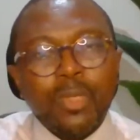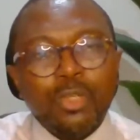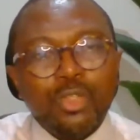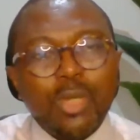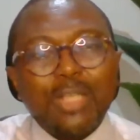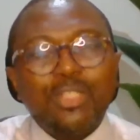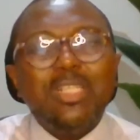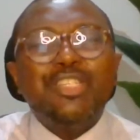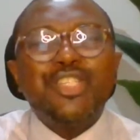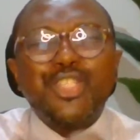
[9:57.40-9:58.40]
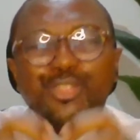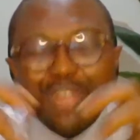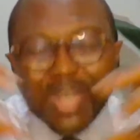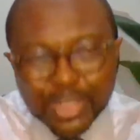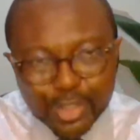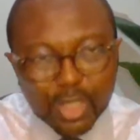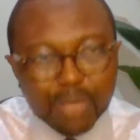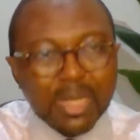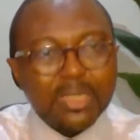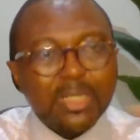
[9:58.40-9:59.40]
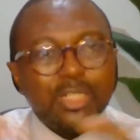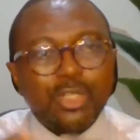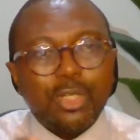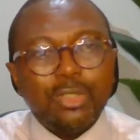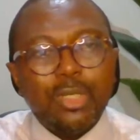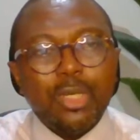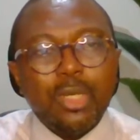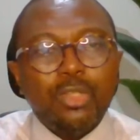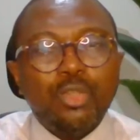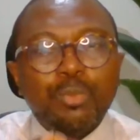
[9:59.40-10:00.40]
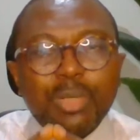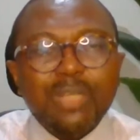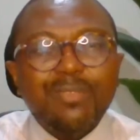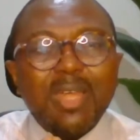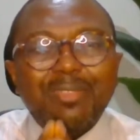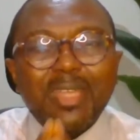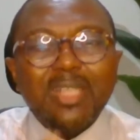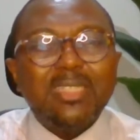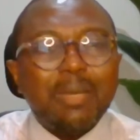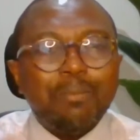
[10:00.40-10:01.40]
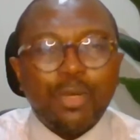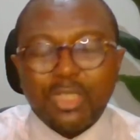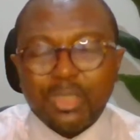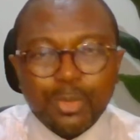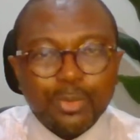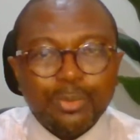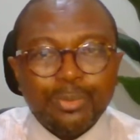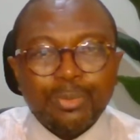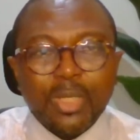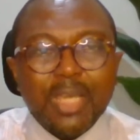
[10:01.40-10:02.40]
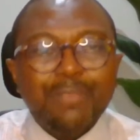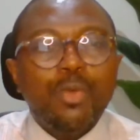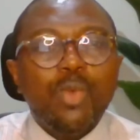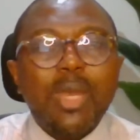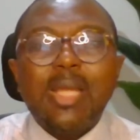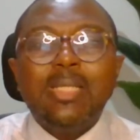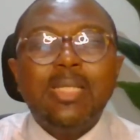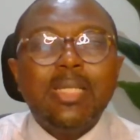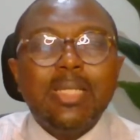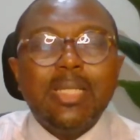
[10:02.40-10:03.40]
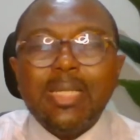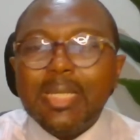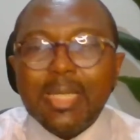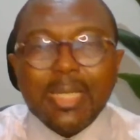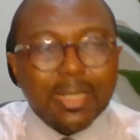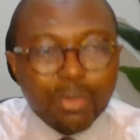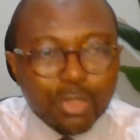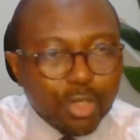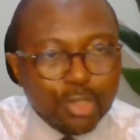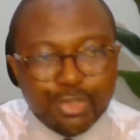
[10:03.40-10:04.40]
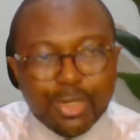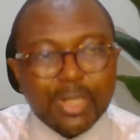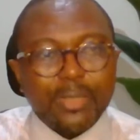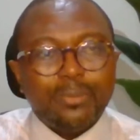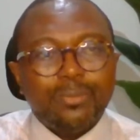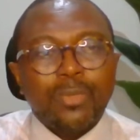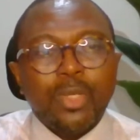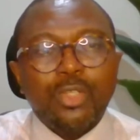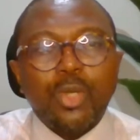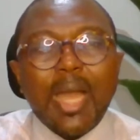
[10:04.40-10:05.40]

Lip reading: to actually stretch your imagination to believe that things are possible, even when it looks contrary. So